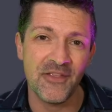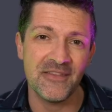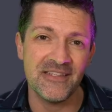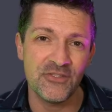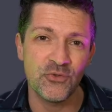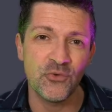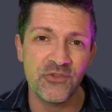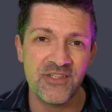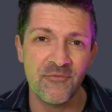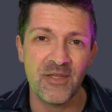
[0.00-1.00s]
that these
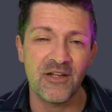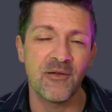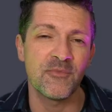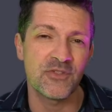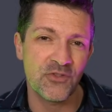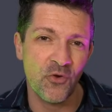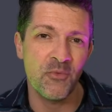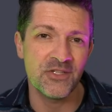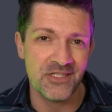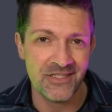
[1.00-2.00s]
tools have become so
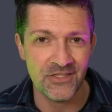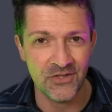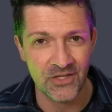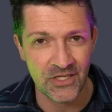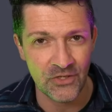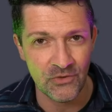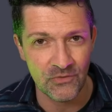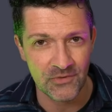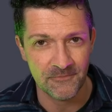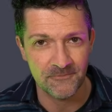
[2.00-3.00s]
much easier to use.